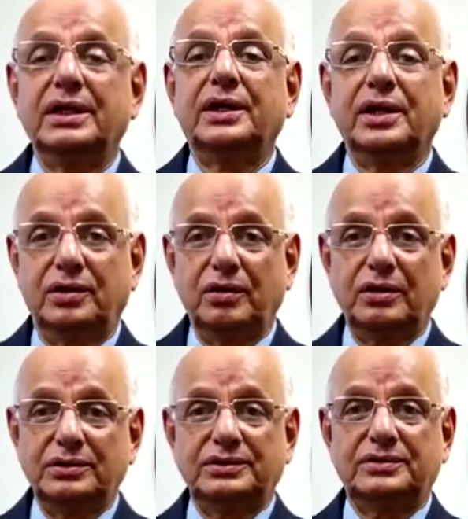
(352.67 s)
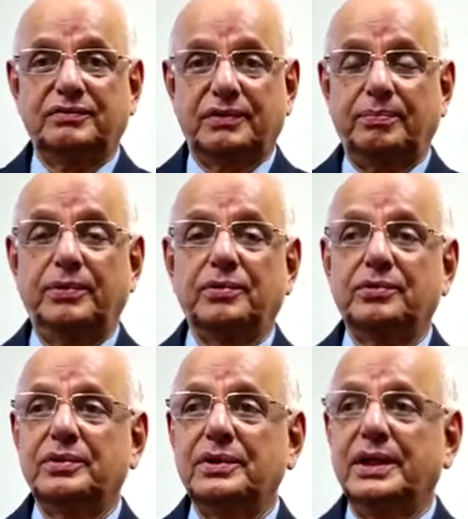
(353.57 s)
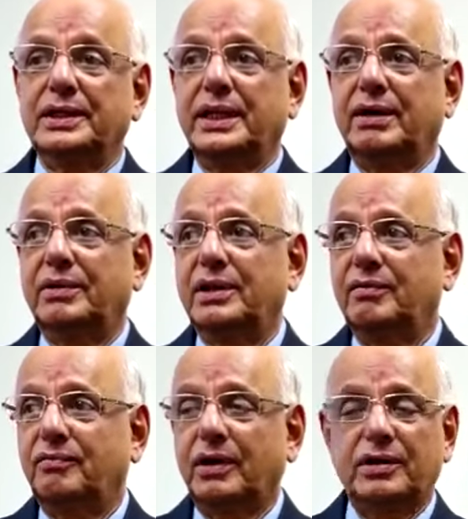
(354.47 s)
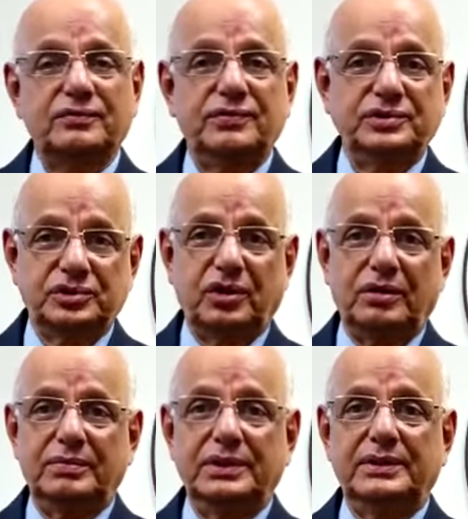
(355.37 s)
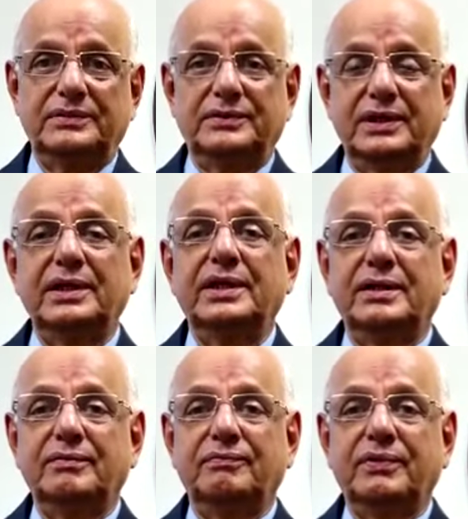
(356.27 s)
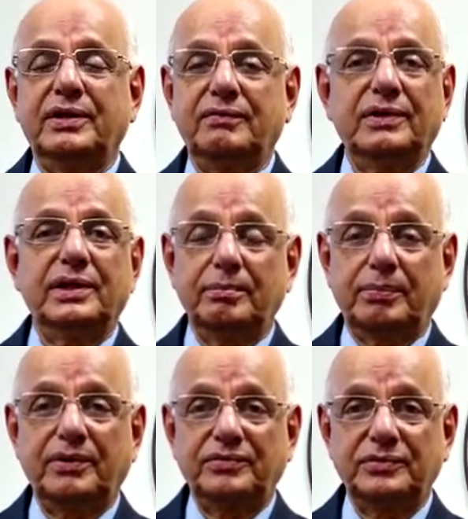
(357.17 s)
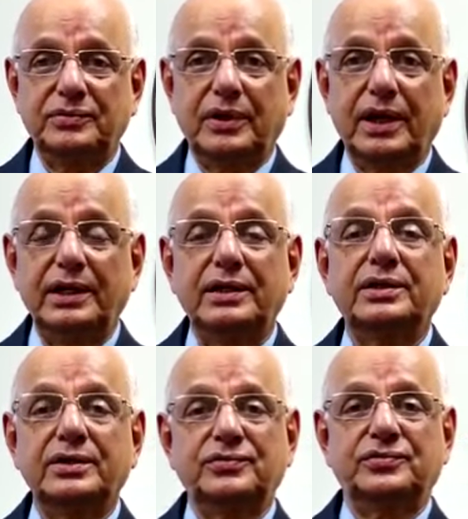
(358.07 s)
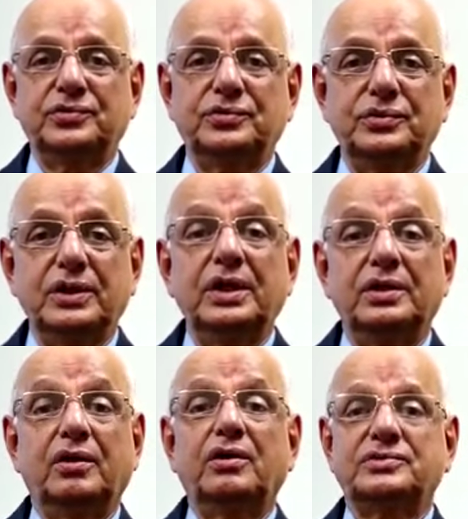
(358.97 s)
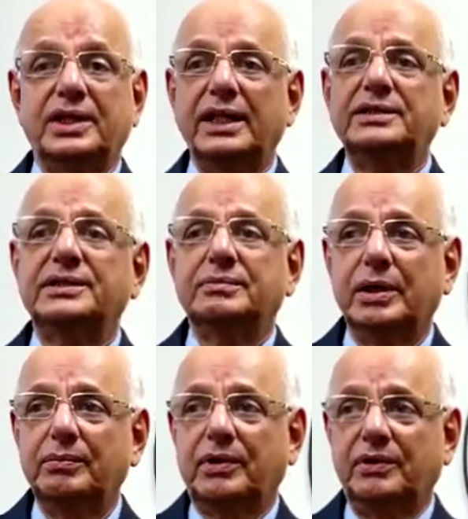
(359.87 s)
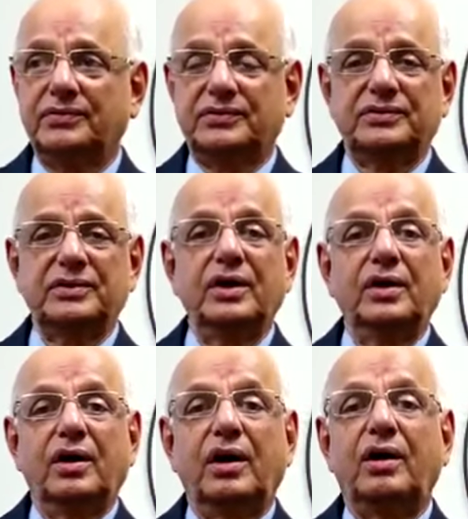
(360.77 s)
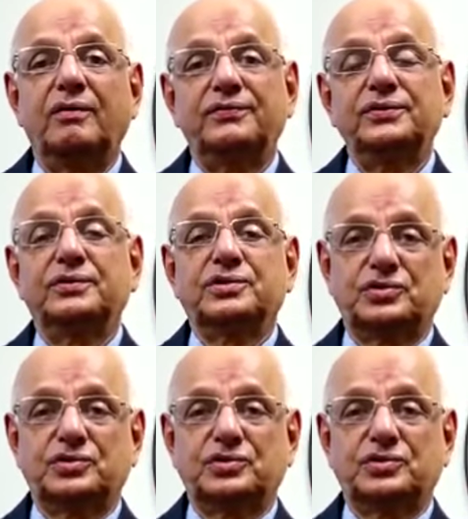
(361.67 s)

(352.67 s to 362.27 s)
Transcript: a radiologist of repute. They have done a wonderful job. It is really very, very impressive, and it gives you nostalgic memories of your